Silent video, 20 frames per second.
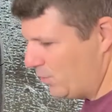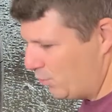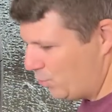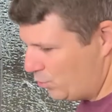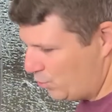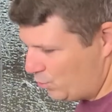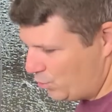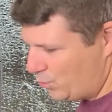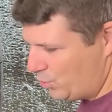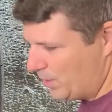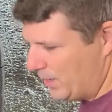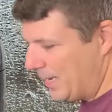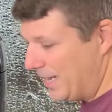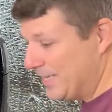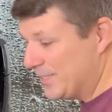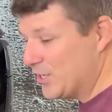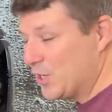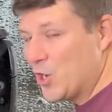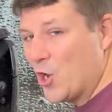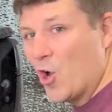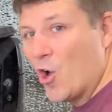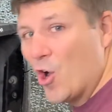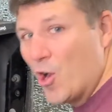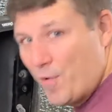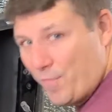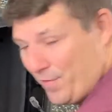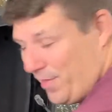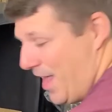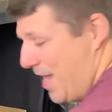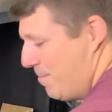Ooh, it's a
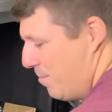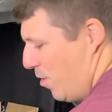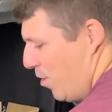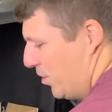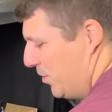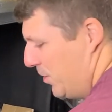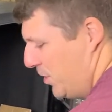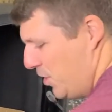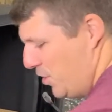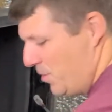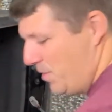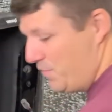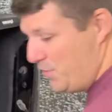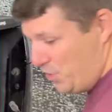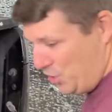curved light bar too, if